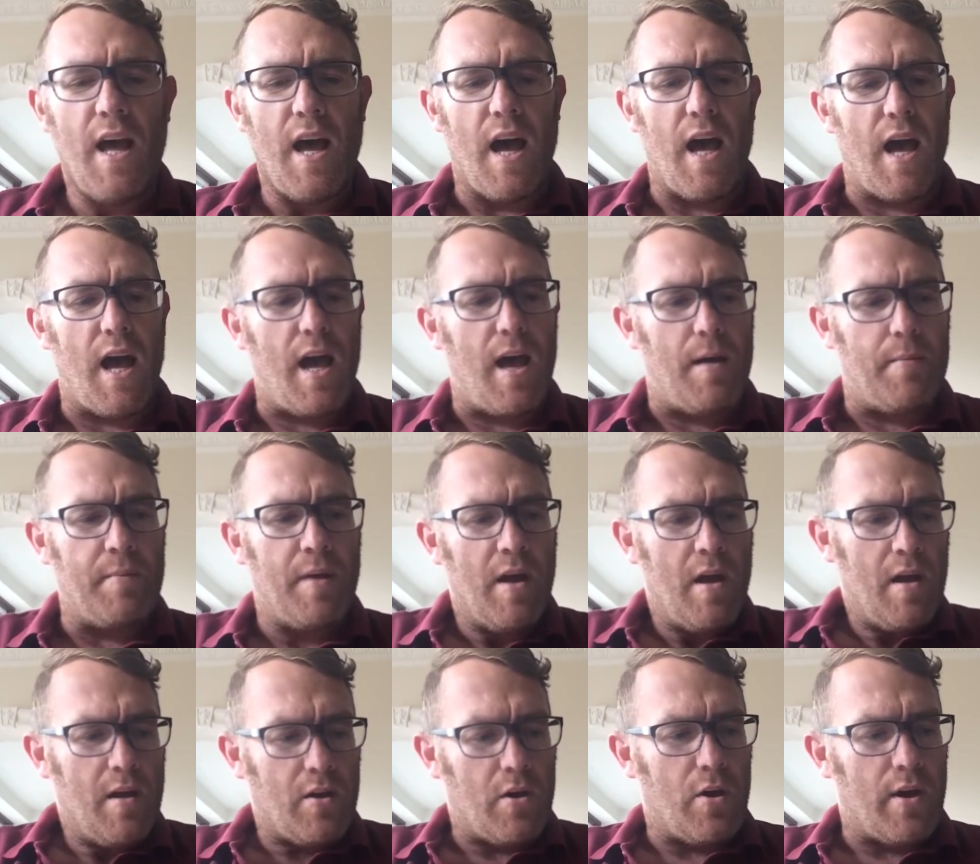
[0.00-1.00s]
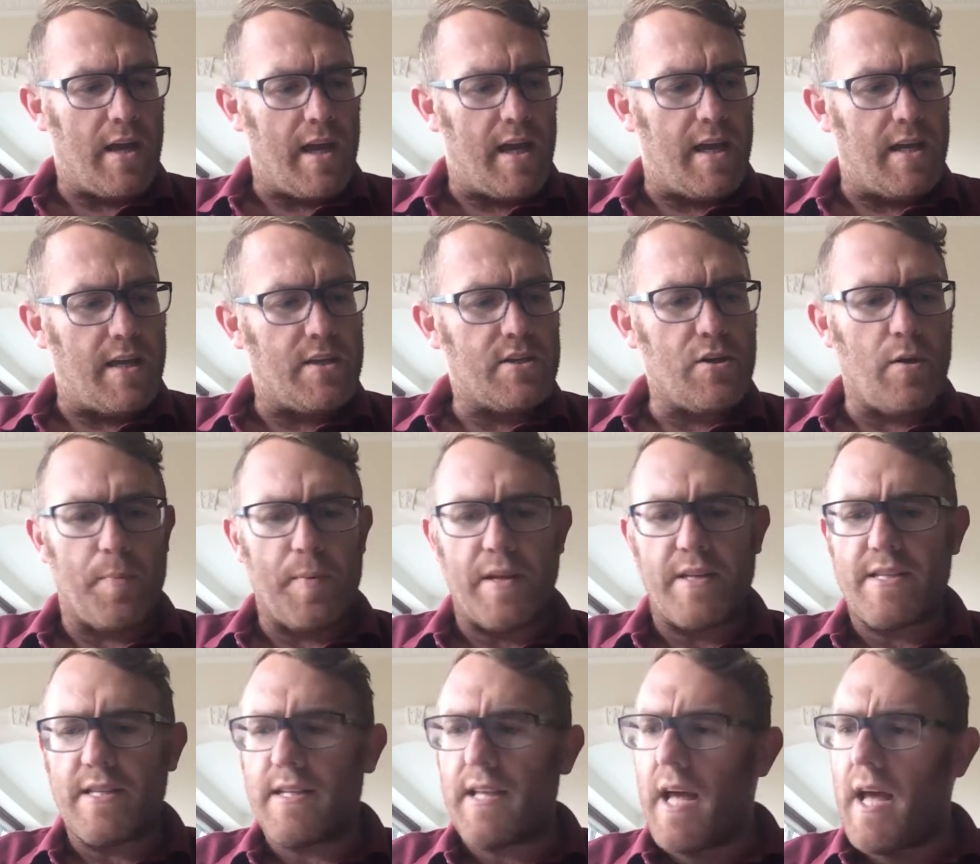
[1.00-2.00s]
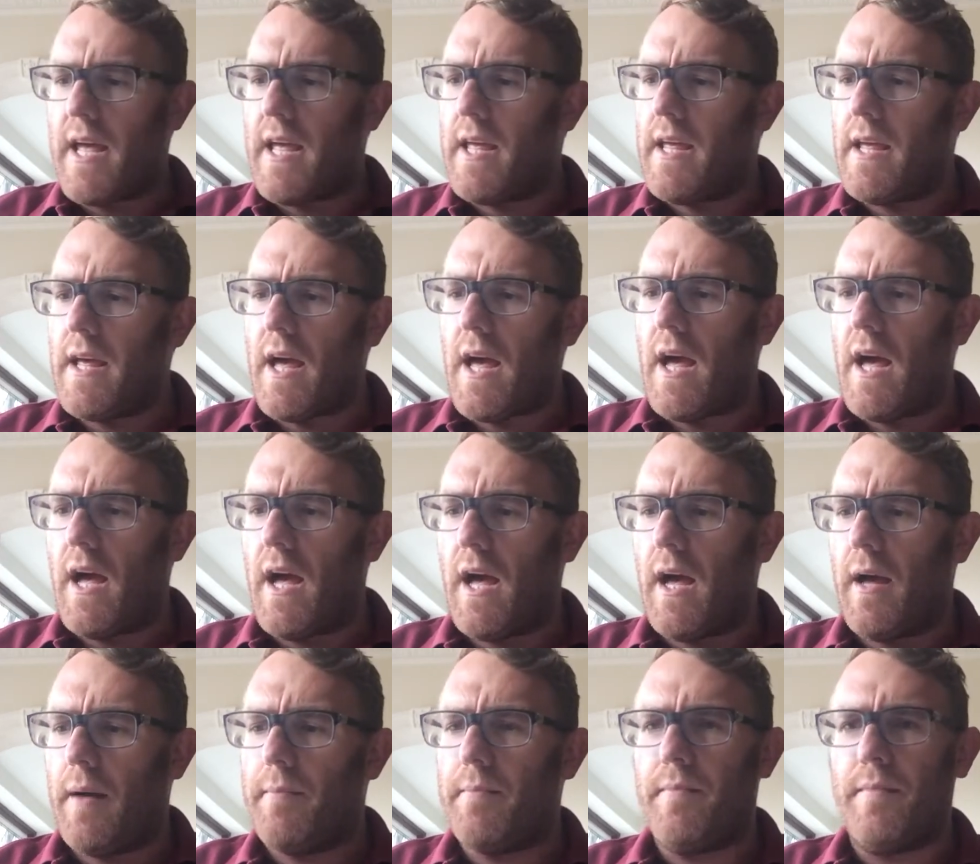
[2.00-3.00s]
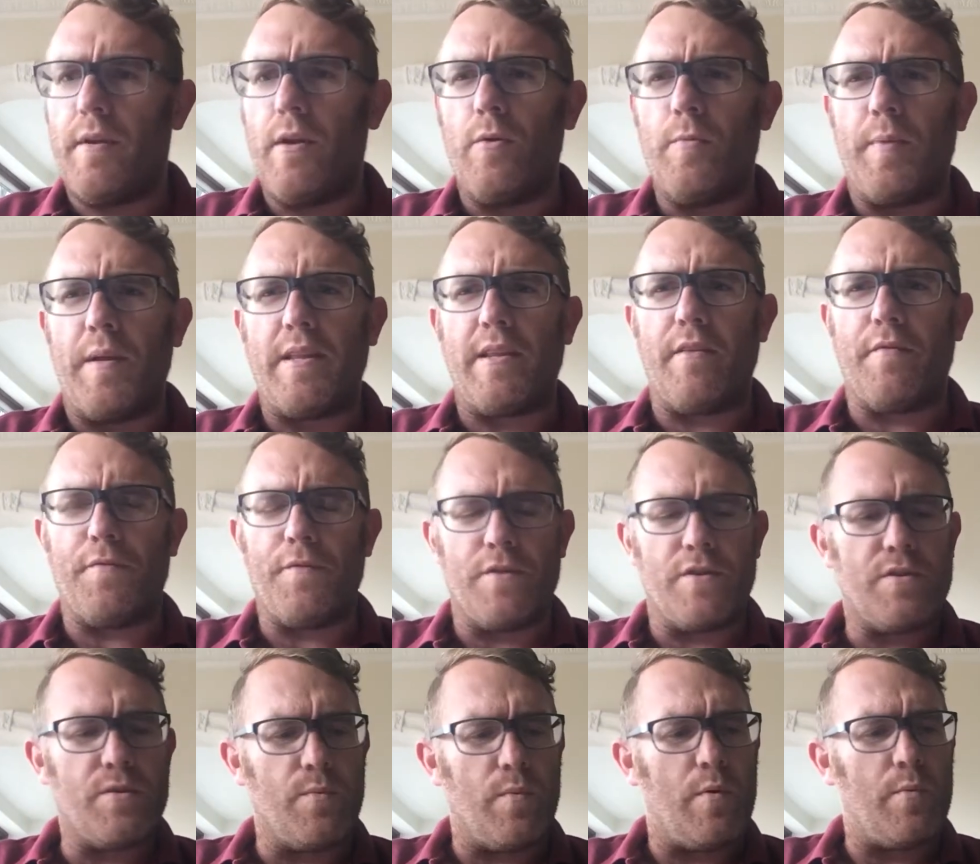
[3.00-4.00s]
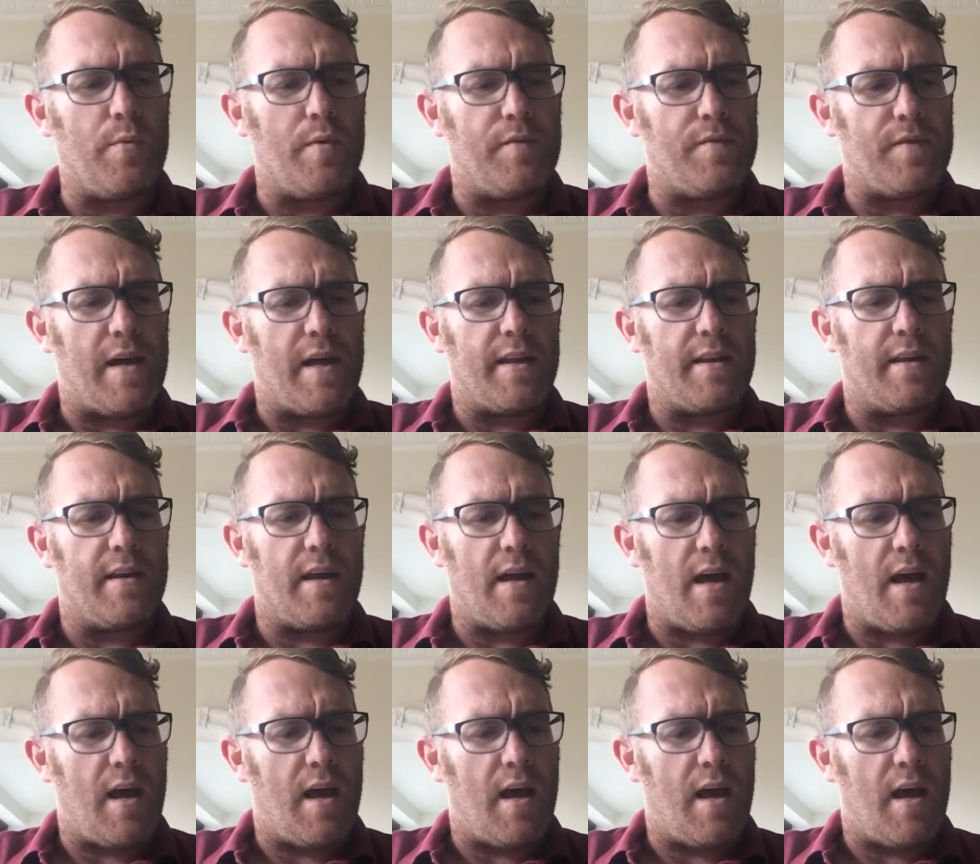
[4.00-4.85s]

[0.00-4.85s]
Got a topic today, a little bit different to what we've done